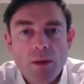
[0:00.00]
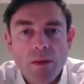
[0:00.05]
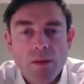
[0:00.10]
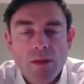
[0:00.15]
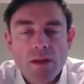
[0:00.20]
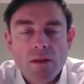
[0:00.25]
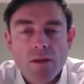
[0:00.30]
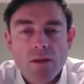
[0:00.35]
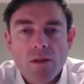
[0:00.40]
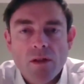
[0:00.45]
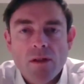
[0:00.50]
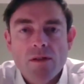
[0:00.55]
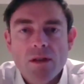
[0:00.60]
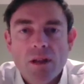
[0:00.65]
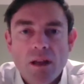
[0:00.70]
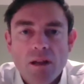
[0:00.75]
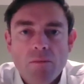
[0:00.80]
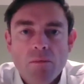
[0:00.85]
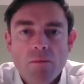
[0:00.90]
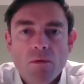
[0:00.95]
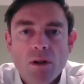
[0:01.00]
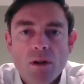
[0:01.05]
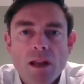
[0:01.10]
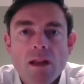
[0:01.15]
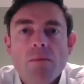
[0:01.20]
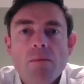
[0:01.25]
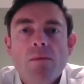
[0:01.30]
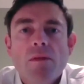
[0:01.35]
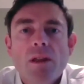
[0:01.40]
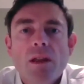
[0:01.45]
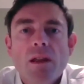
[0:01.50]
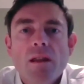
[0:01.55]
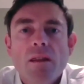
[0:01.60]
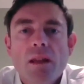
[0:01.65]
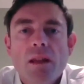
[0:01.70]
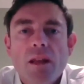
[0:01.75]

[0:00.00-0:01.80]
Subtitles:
we think that it will keep the